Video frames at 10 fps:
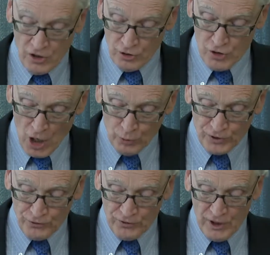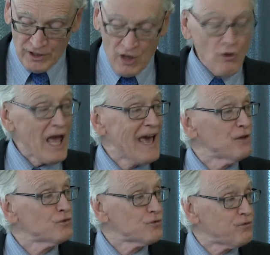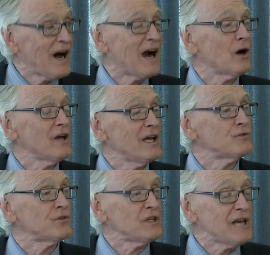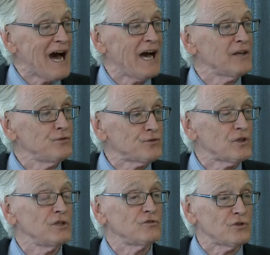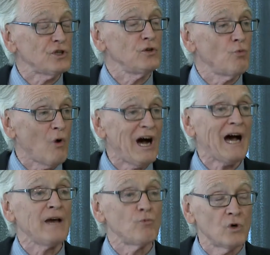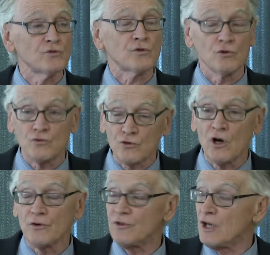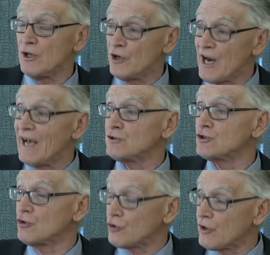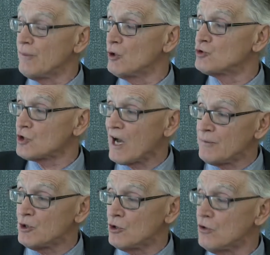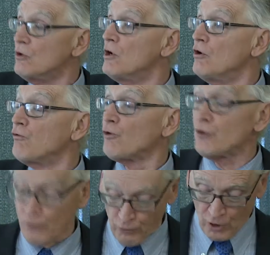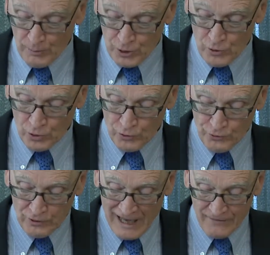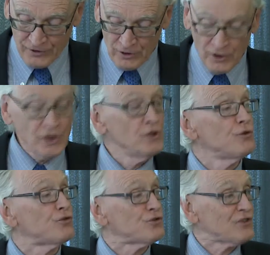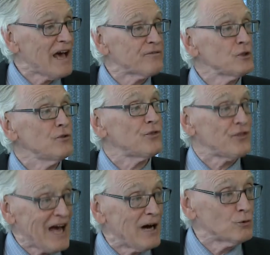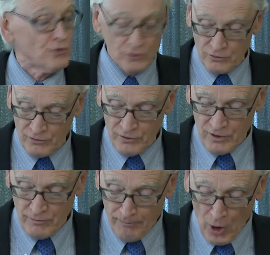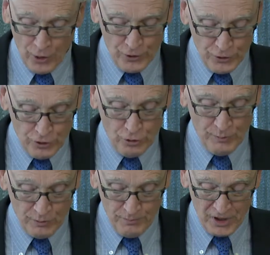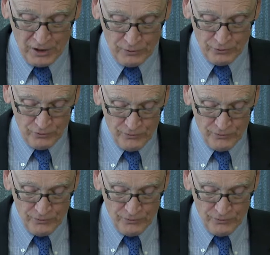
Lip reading: Notice, as far as the ICTY was concerned, the International Criminal Tribunal for the former Yugoslavia, 7,000 murdered human beings